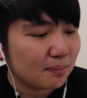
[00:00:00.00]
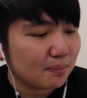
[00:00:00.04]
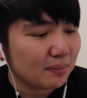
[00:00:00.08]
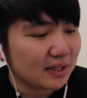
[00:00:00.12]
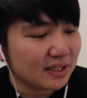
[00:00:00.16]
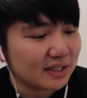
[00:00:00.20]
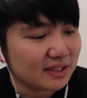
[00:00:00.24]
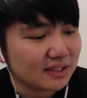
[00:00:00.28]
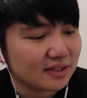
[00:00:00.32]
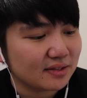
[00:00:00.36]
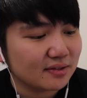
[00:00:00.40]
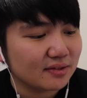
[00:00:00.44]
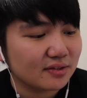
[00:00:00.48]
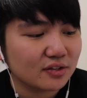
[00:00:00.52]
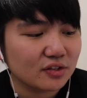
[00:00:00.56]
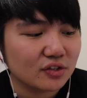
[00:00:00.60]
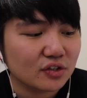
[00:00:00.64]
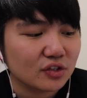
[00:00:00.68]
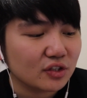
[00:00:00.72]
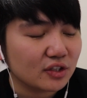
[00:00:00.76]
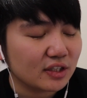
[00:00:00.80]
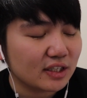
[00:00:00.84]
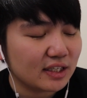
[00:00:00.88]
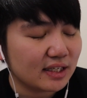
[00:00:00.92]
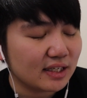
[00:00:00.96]
But
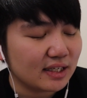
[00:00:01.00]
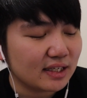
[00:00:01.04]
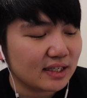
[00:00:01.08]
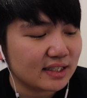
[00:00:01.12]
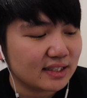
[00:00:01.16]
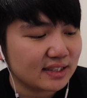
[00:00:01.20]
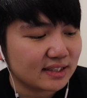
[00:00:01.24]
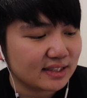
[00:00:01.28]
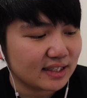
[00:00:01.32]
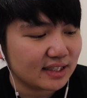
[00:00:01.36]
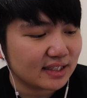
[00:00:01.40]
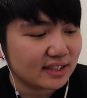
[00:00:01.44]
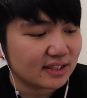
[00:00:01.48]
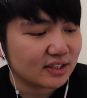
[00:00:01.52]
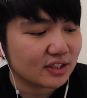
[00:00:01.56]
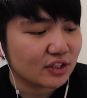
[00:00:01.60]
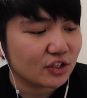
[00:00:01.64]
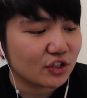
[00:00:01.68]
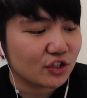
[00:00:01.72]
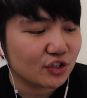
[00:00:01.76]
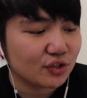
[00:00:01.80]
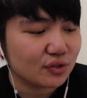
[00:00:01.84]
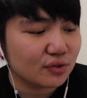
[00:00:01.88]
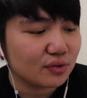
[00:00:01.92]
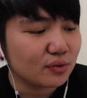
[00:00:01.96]
it says,
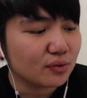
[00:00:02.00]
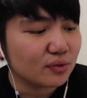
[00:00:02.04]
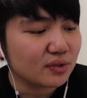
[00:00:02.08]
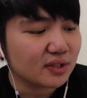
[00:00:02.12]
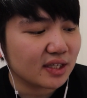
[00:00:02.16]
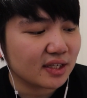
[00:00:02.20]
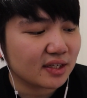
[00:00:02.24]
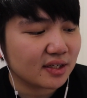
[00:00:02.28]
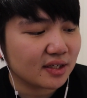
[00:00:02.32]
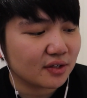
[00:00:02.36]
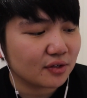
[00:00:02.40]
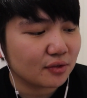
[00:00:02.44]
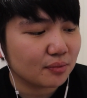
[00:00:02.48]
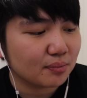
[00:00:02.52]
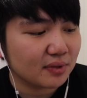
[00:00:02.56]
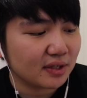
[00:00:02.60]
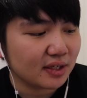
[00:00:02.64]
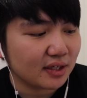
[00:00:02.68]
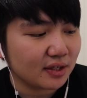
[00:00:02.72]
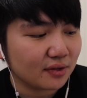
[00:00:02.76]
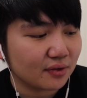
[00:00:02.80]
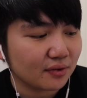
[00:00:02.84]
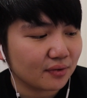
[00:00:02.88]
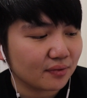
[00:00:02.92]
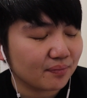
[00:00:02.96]
choose another
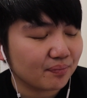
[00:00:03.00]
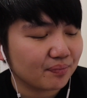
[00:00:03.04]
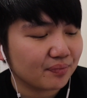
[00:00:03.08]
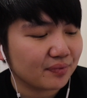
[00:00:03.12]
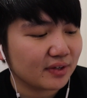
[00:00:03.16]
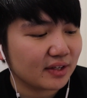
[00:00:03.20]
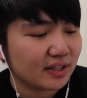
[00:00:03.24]
player.